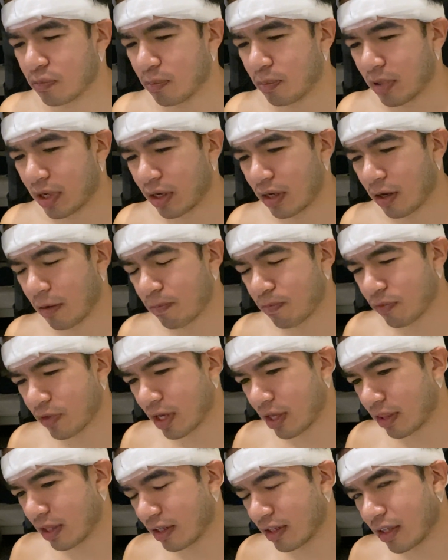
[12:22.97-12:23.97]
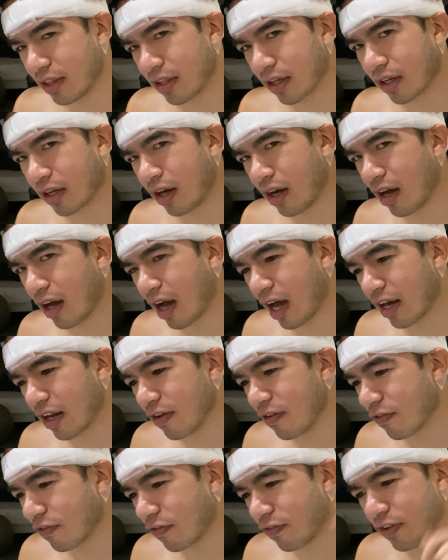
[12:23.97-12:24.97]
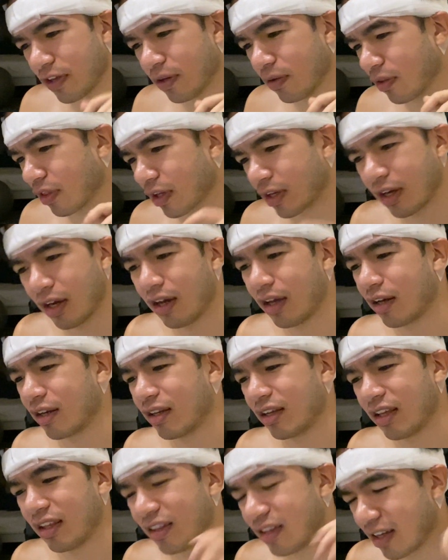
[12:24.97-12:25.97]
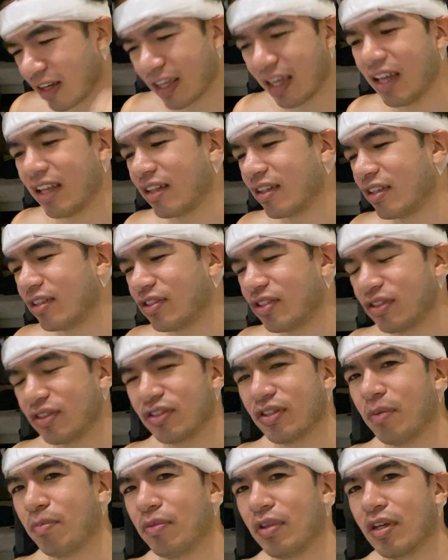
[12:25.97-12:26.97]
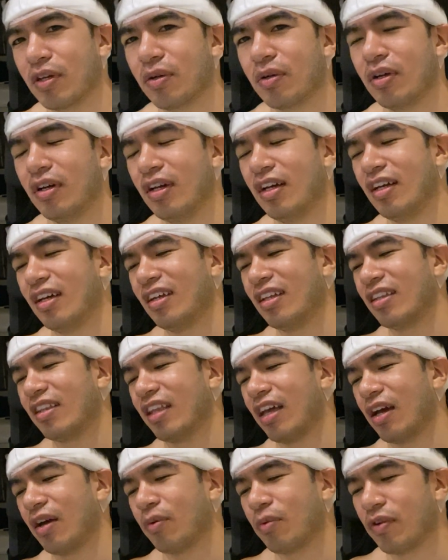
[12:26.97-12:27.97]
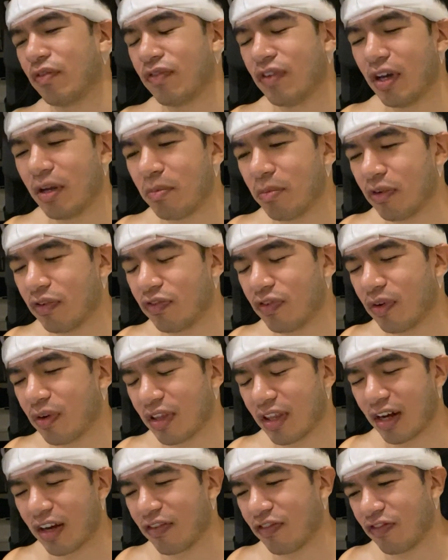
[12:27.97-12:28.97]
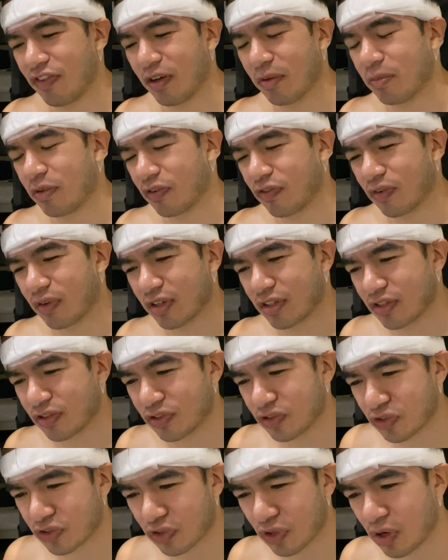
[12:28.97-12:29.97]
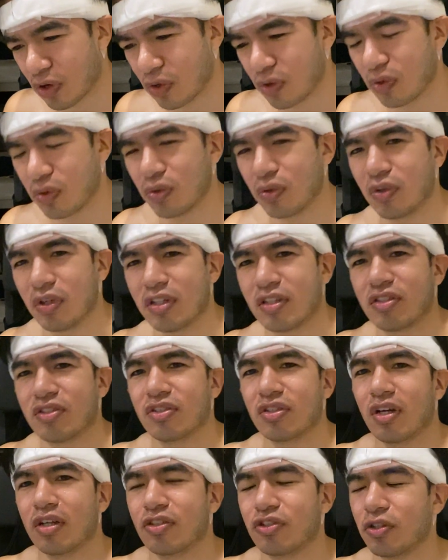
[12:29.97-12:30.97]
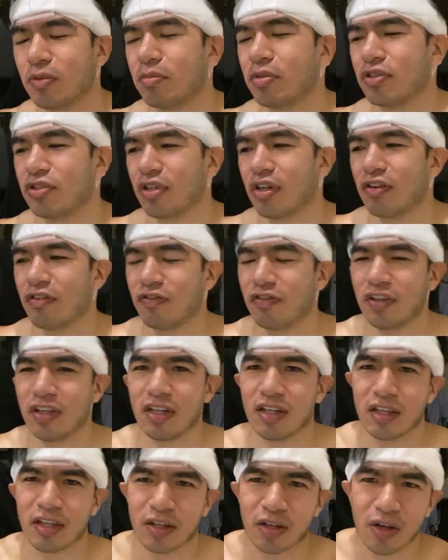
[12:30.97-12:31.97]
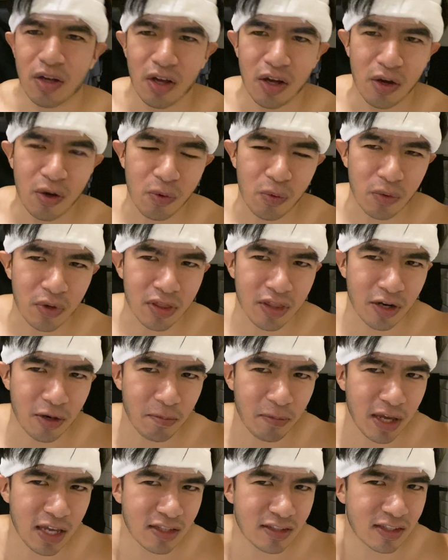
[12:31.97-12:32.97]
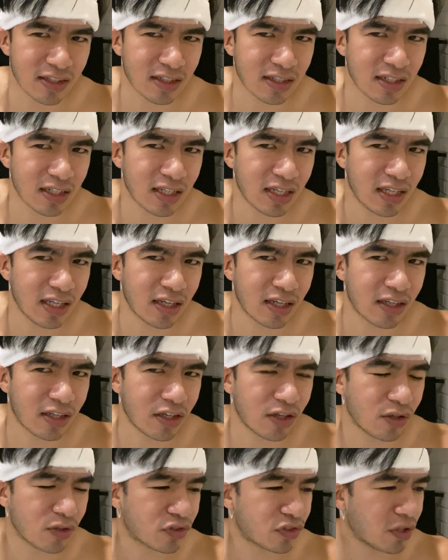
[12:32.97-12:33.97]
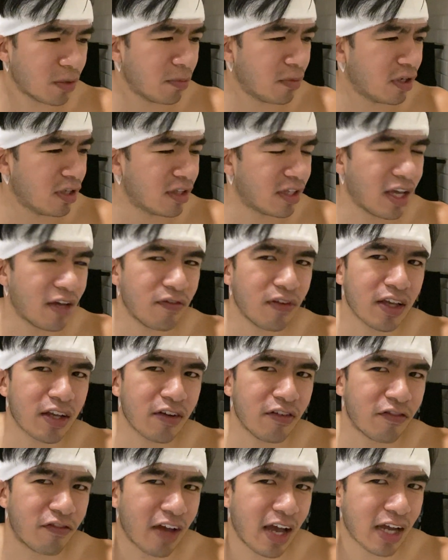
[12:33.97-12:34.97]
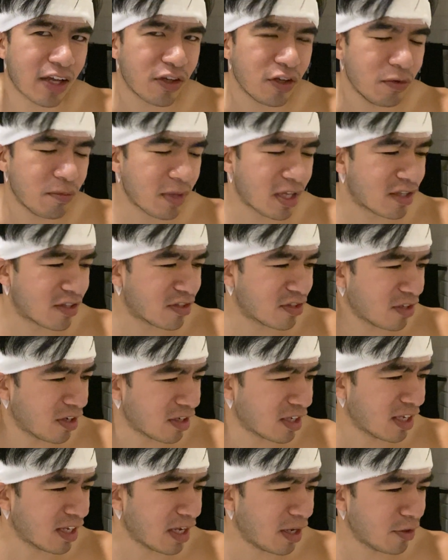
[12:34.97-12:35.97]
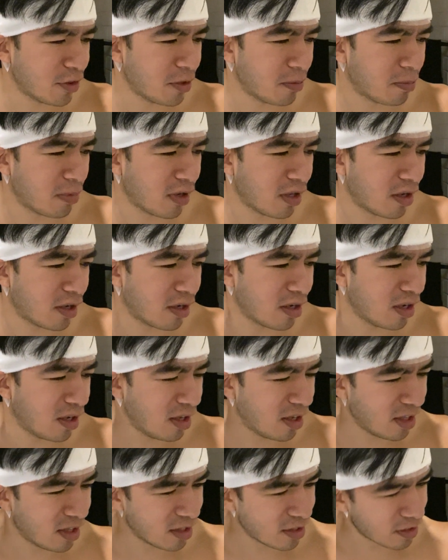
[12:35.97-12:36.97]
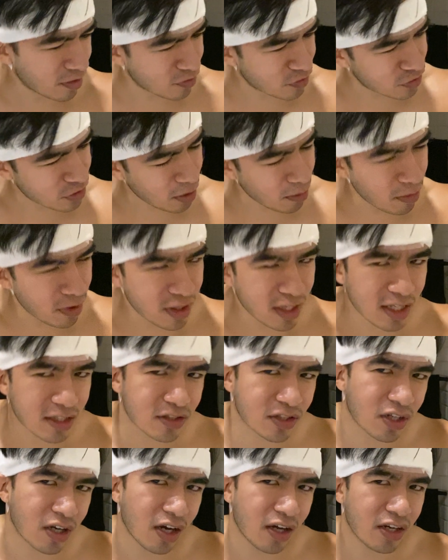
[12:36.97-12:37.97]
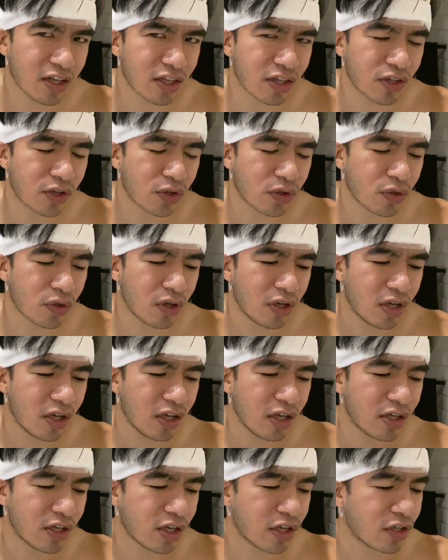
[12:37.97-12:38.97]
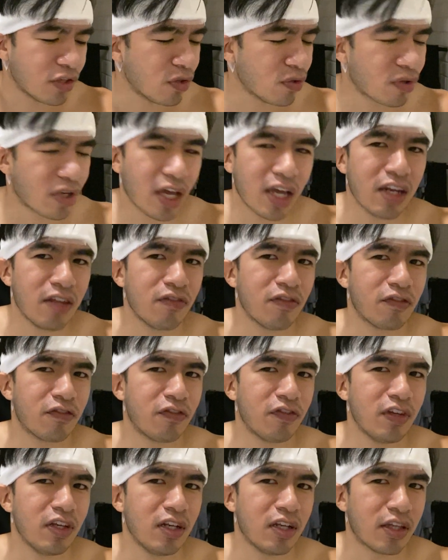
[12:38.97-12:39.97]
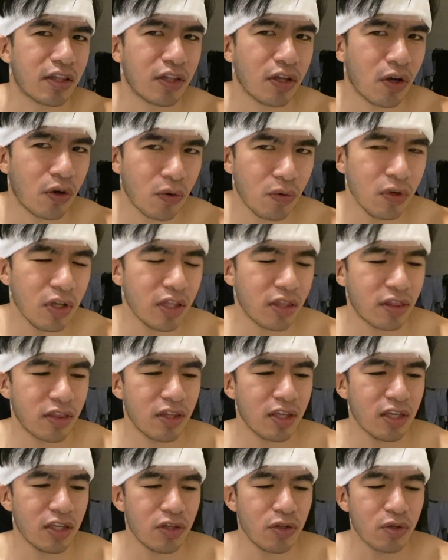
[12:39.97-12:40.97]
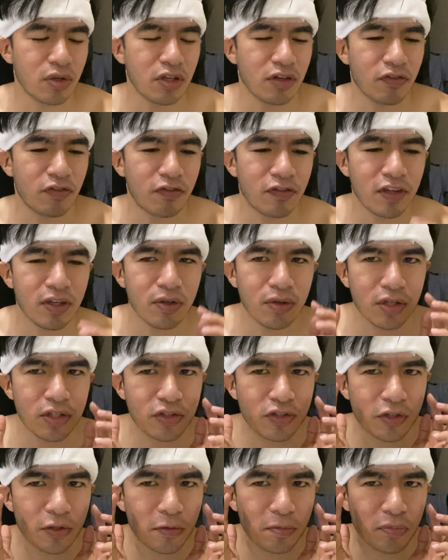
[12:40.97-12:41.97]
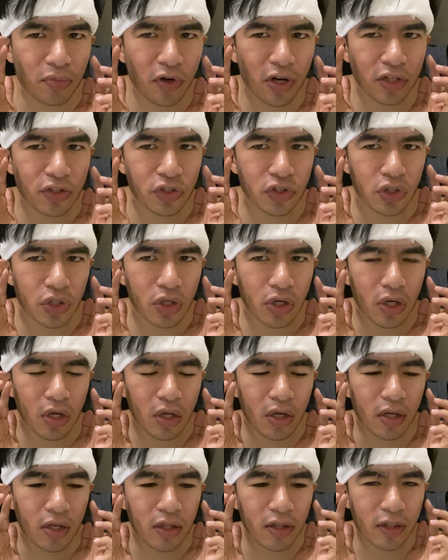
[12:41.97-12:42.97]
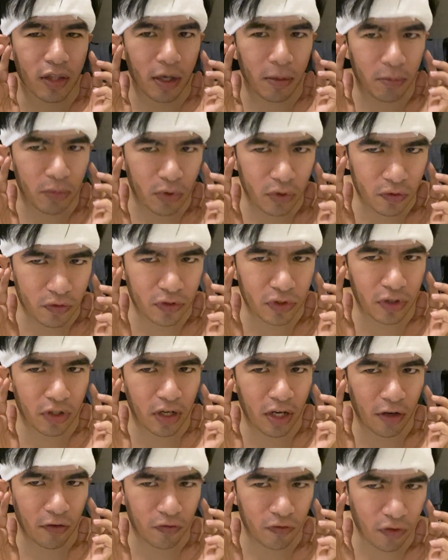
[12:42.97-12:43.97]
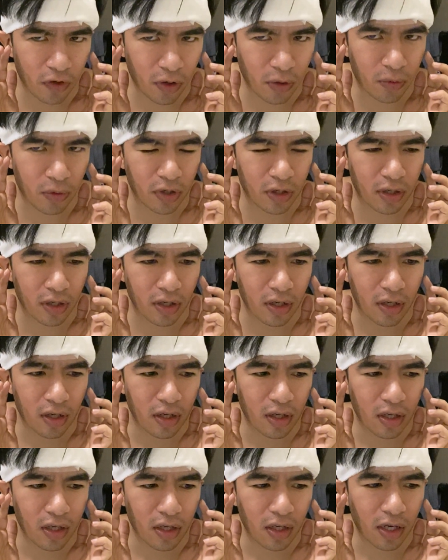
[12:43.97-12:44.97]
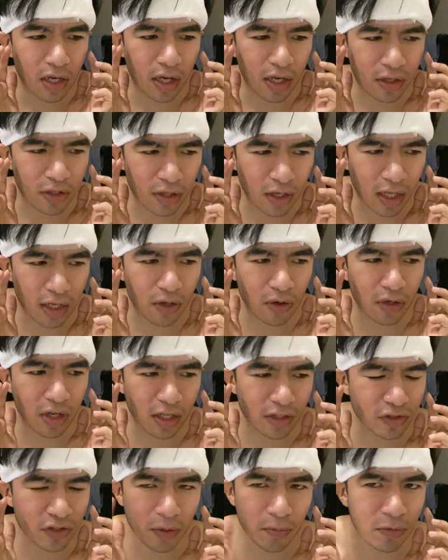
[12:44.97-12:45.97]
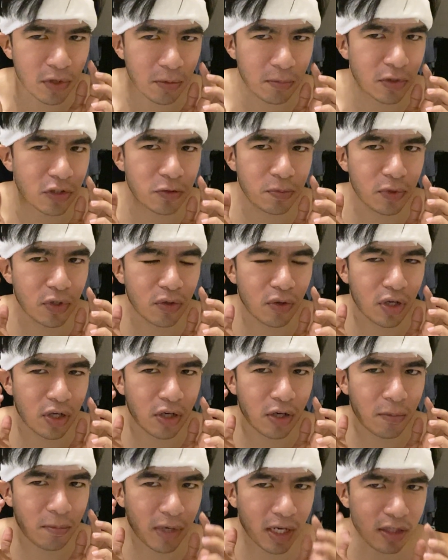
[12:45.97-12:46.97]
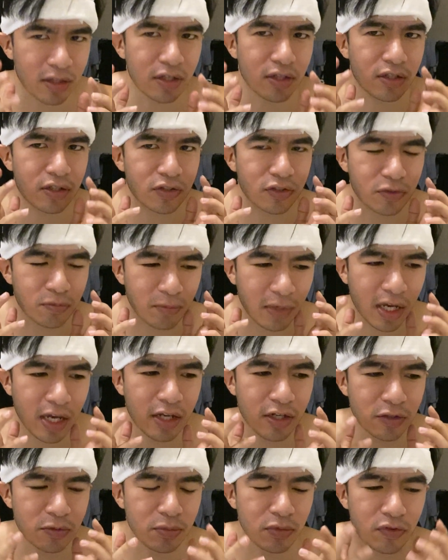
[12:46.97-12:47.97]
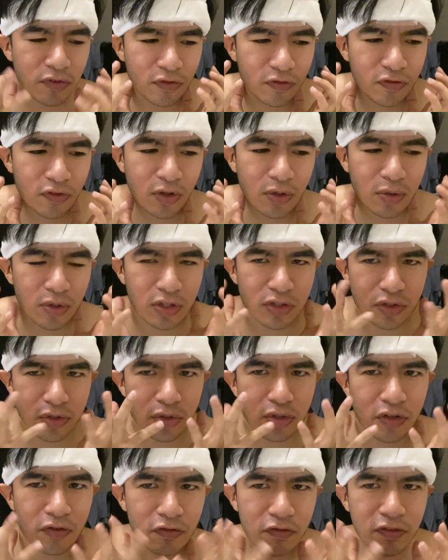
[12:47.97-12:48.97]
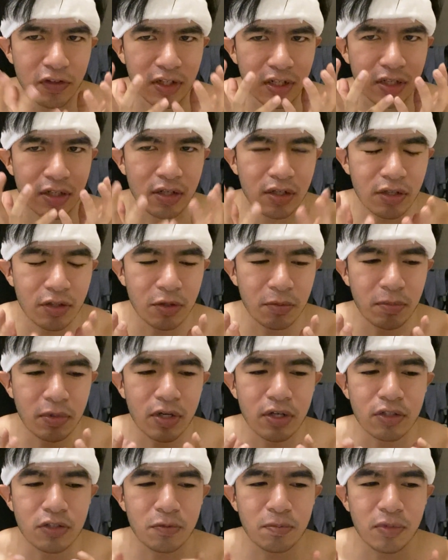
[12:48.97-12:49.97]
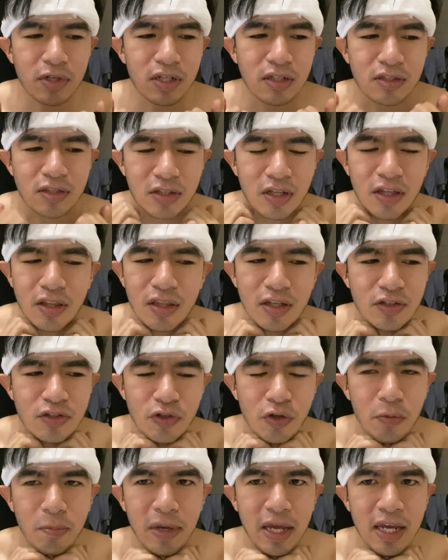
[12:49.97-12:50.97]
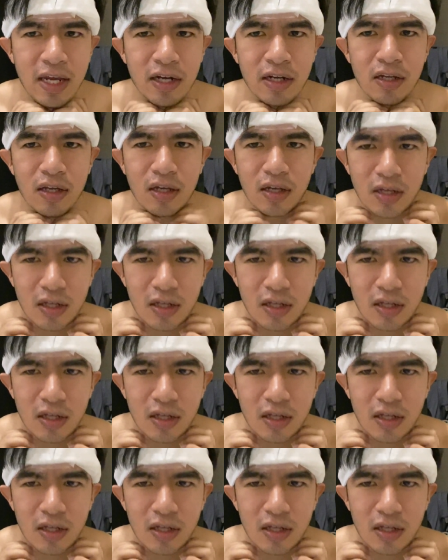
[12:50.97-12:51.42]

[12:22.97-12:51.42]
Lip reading: But yeah, they did the cut. I didn't feel the cut. And again, this is something that we've done before, that I felt before. It's such a bizarre feeling when they're basically, they have like a vacuum that's sucking out the blood. They have someone that's cutting you and you can't even feel it. The only thing you can feel is the pressure that moves your head forward. And you're like, okay, something must be going on back there because my head is moving forward, so you can feel it in other parts, but it's no pain.